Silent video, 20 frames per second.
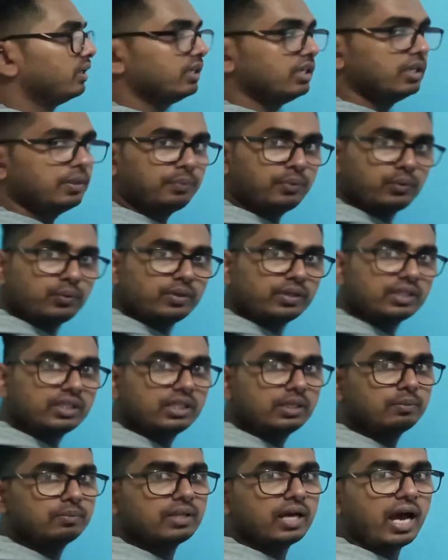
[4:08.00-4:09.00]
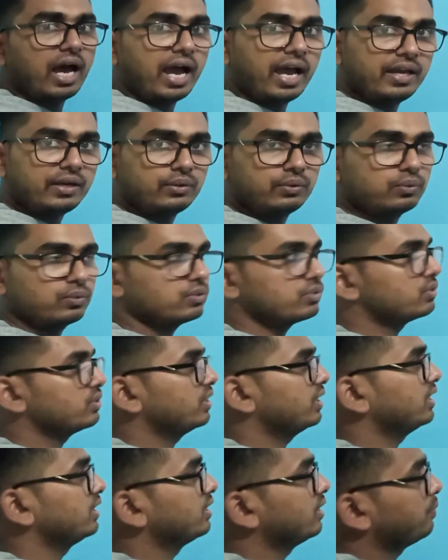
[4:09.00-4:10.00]
If we give the high dose
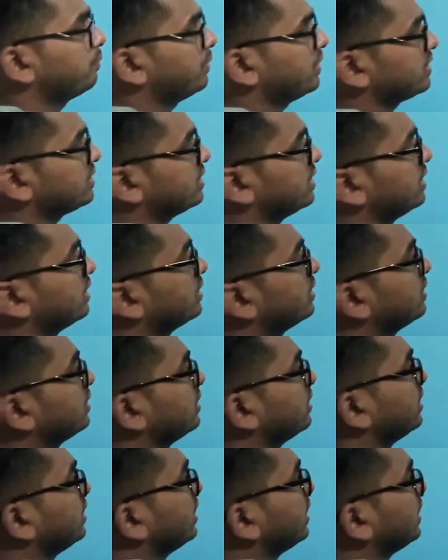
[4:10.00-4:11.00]
in the patient,